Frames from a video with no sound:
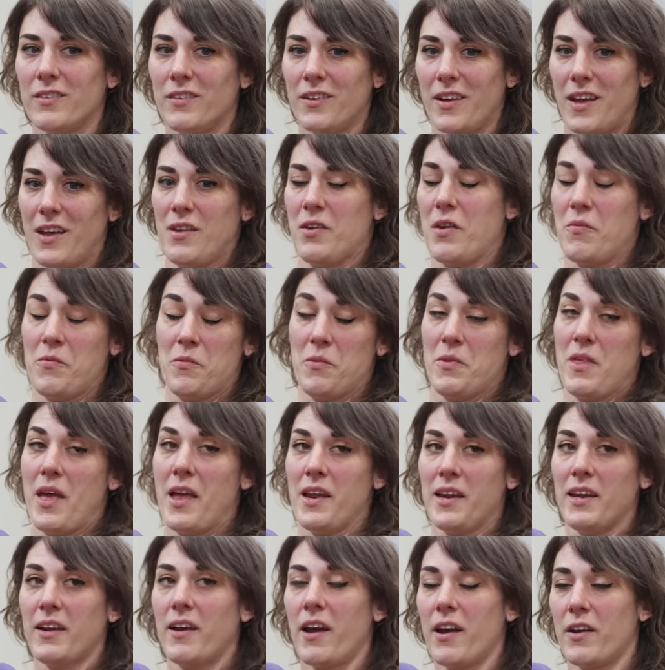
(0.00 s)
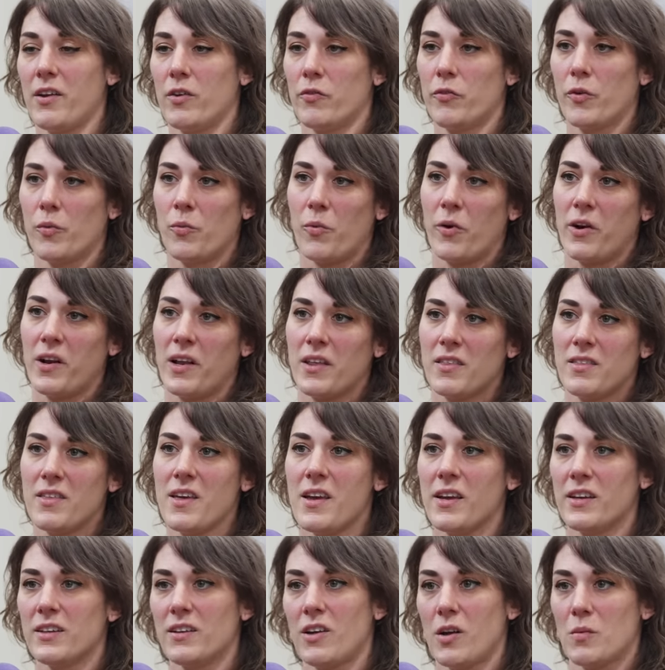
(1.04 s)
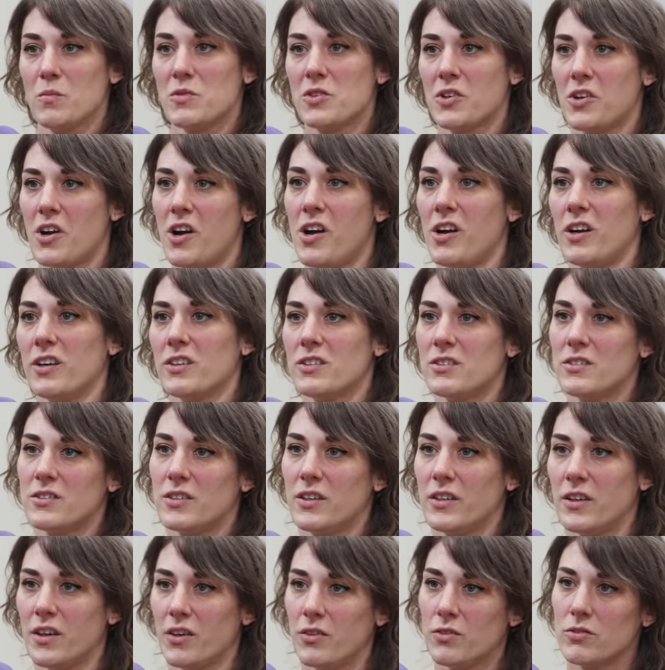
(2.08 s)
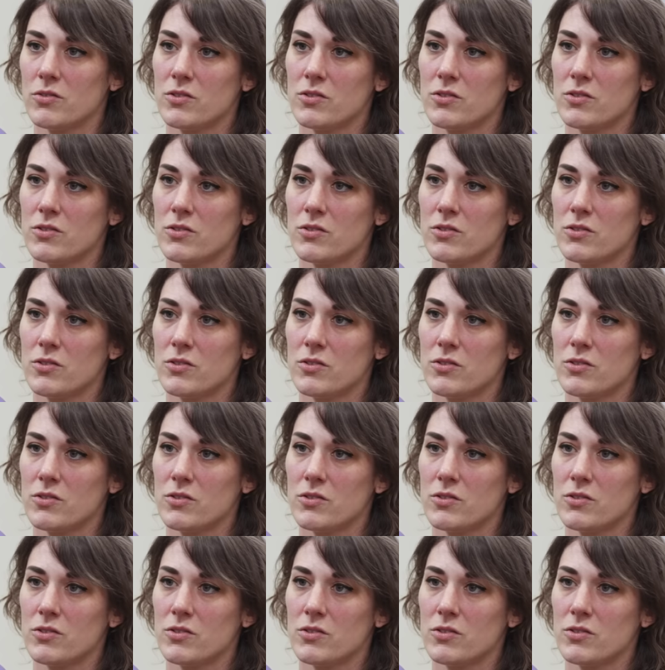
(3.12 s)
with any kind of rewarding thing, it comes a cost, you know?